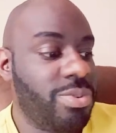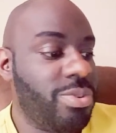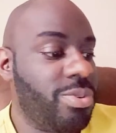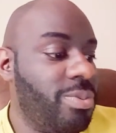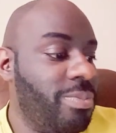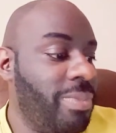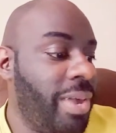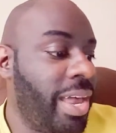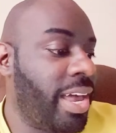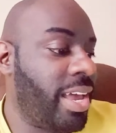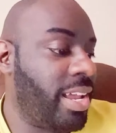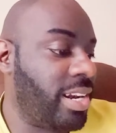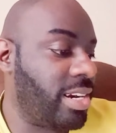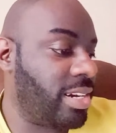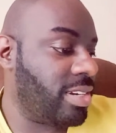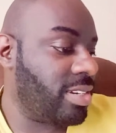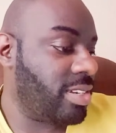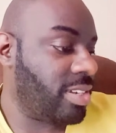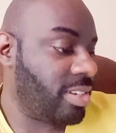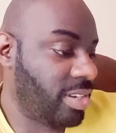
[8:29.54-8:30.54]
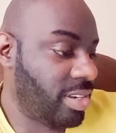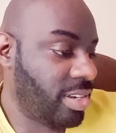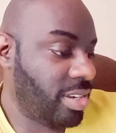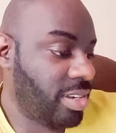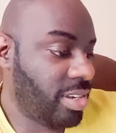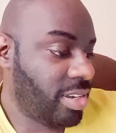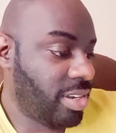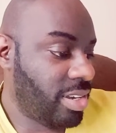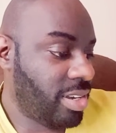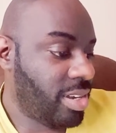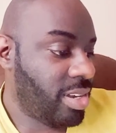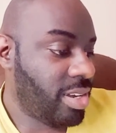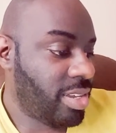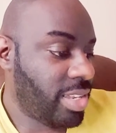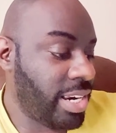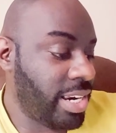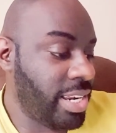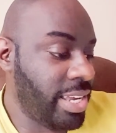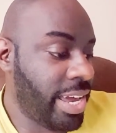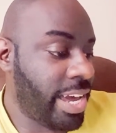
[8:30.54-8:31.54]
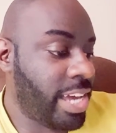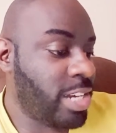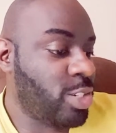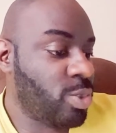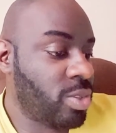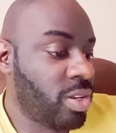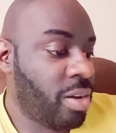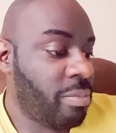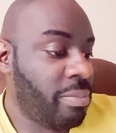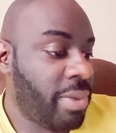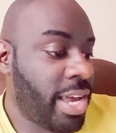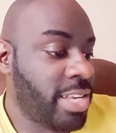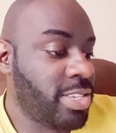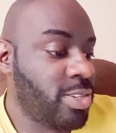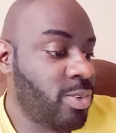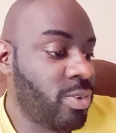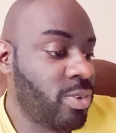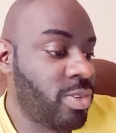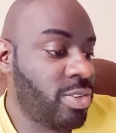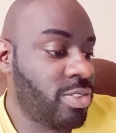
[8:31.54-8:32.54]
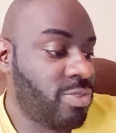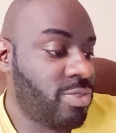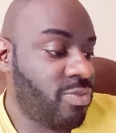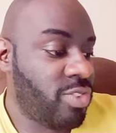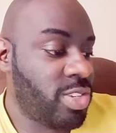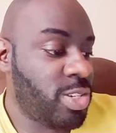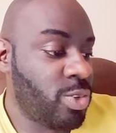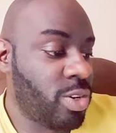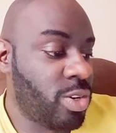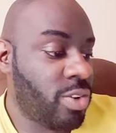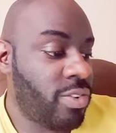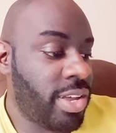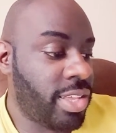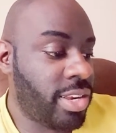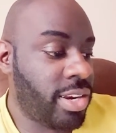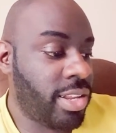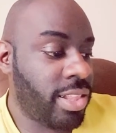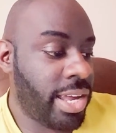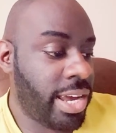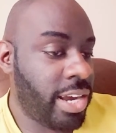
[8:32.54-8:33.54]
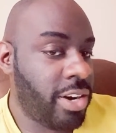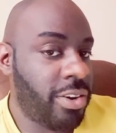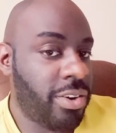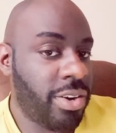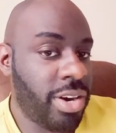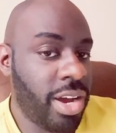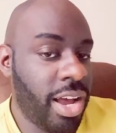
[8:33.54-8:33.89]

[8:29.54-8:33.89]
Man, they need Andrew Luck back sooner rather than later.